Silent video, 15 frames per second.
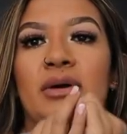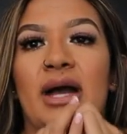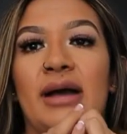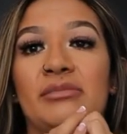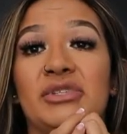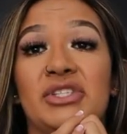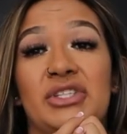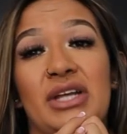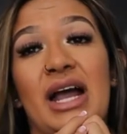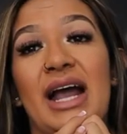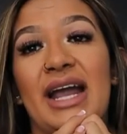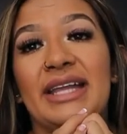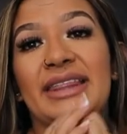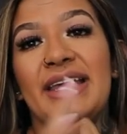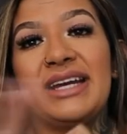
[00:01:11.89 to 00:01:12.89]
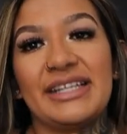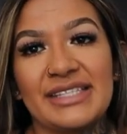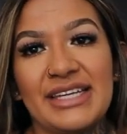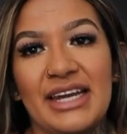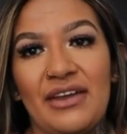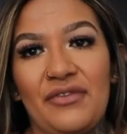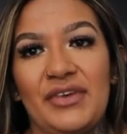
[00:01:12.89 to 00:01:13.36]
I'm I think
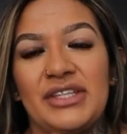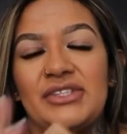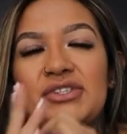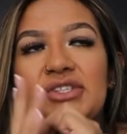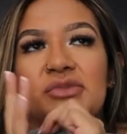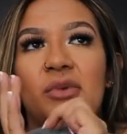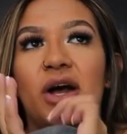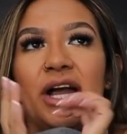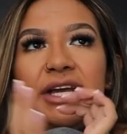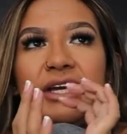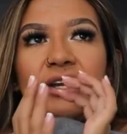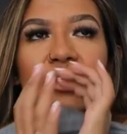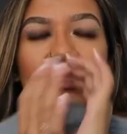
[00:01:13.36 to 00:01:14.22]
it's going to fit too small. I can